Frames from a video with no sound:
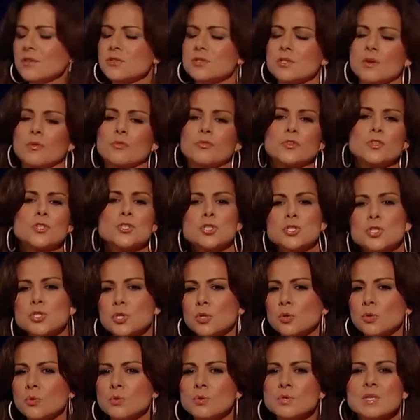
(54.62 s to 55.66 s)
use it for
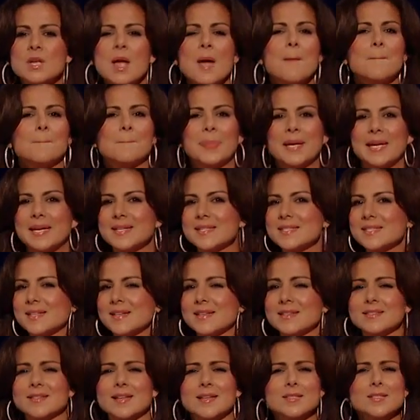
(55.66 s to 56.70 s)
stews,
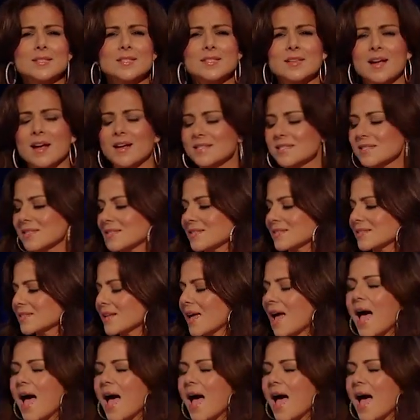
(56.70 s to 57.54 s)
pizzas, sauces,